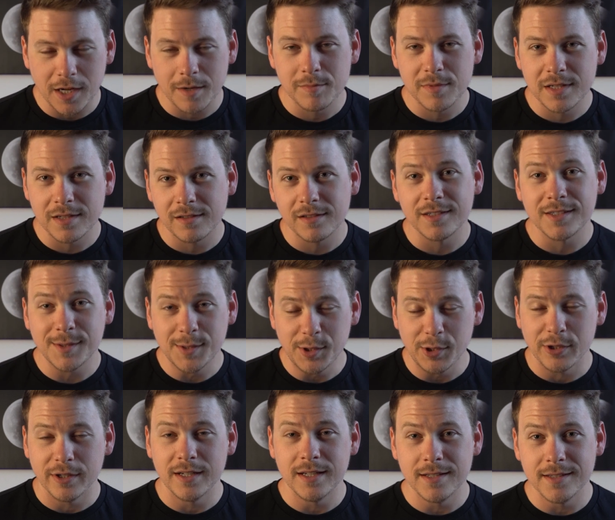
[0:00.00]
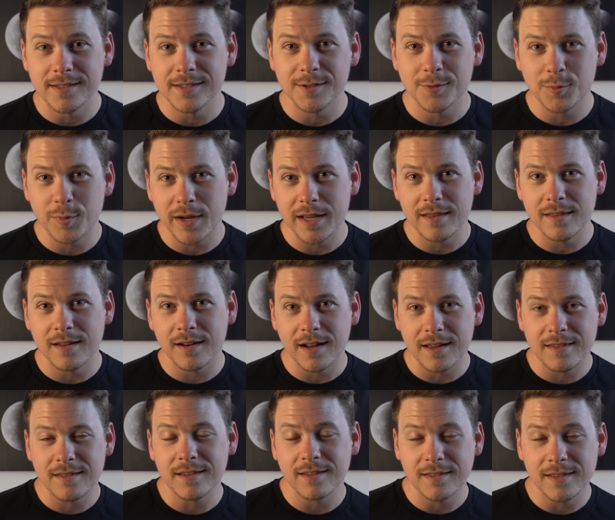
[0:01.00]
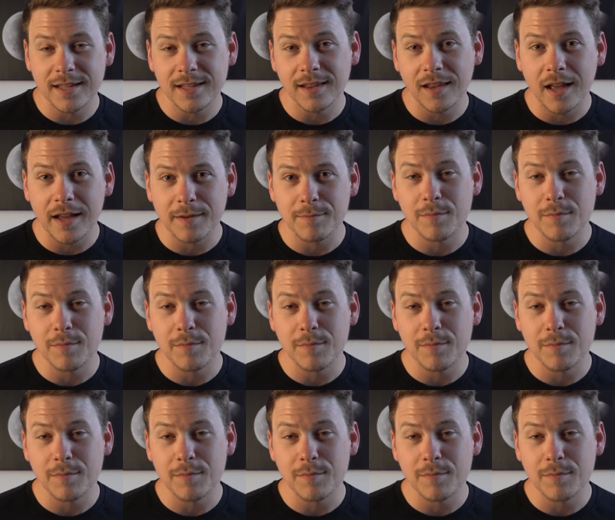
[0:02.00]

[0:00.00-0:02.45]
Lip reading: I'm going to list their needs in a way that I think they'd like